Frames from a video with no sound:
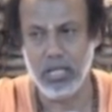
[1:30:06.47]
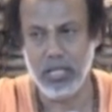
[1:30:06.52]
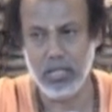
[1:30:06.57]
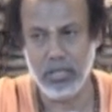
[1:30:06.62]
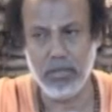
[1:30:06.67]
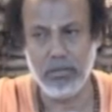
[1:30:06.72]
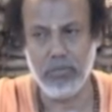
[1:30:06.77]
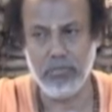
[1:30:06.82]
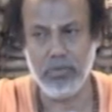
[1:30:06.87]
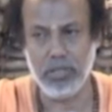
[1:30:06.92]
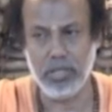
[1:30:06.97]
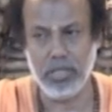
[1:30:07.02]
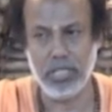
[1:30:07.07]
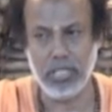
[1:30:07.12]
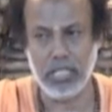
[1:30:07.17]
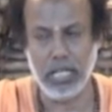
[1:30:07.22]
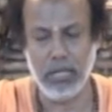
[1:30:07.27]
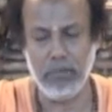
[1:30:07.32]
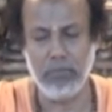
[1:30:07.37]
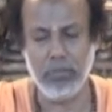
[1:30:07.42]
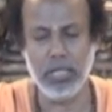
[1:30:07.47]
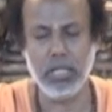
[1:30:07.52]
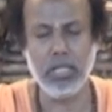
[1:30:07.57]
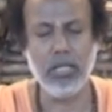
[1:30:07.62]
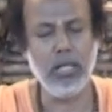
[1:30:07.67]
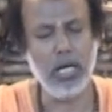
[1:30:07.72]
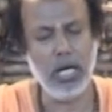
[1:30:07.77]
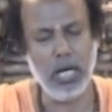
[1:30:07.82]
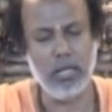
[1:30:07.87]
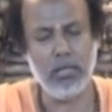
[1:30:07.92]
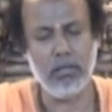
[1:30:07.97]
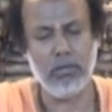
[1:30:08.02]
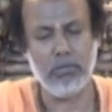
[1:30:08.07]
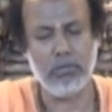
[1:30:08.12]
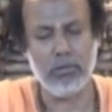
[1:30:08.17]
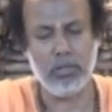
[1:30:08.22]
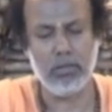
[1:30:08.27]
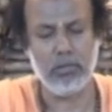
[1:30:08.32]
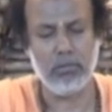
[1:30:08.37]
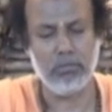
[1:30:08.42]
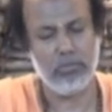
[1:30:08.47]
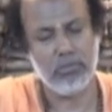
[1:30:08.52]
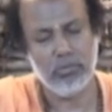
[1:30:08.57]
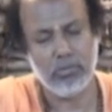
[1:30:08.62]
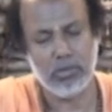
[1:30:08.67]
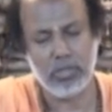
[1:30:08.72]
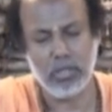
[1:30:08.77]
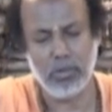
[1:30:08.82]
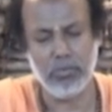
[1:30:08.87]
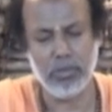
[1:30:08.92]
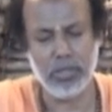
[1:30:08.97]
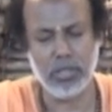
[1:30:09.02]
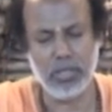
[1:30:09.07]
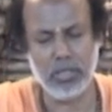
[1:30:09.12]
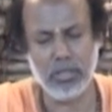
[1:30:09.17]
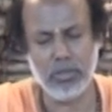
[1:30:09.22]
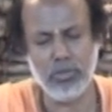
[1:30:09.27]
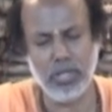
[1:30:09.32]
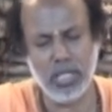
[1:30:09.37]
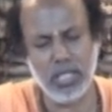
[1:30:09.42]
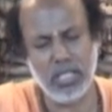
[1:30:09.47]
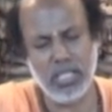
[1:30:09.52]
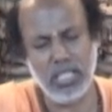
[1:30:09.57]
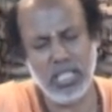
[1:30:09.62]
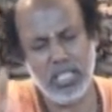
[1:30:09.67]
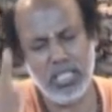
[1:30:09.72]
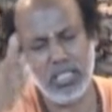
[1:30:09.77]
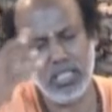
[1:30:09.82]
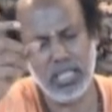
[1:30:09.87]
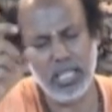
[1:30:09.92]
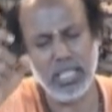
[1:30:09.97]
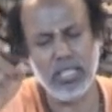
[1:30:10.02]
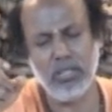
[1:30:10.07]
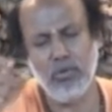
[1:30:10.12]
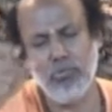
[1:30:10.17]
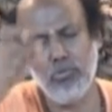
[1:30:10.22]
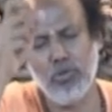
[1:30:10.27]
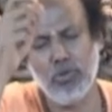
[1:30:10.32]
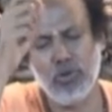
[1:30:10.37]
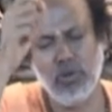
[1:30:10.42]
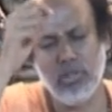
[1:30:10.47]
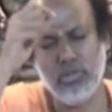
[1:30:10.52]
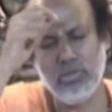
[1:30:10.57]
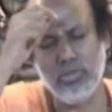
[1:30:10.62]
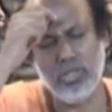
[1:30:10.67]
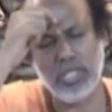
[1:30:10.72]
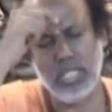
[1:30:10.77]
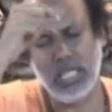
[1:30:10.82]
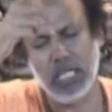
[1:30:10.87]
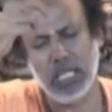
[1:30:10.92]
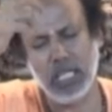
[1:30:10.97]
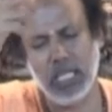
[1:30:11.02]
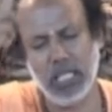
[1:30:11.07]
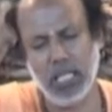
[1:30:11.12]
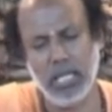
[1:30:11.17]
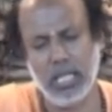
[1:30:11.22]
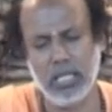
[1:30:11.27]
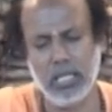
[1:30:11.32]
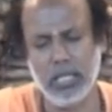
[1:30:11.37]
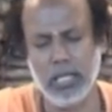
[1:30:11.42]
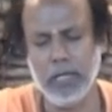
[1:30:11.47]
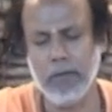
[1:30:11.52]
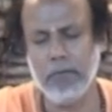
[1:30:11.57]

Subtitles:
You know, for the timing, and some other, you can read, take the book also, you can read that.